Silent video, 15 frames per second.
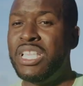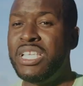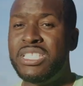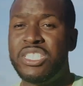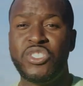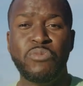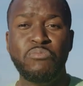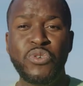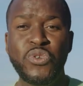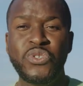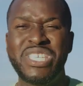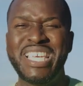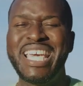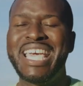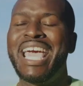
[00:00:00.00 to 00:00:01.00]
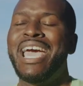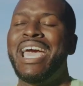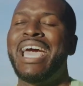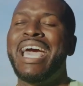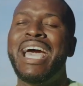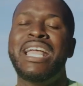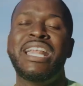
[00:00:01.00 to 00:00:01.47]
listen to music
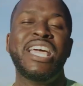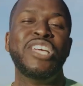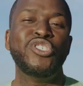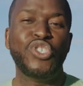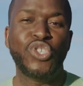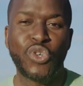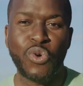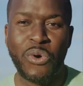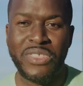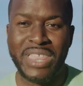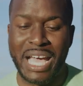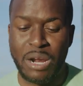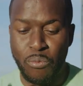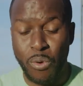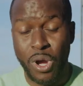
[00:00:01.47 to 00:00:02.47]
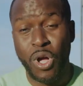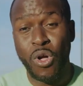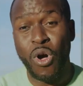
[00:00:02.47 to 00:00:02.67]
and enjoy that well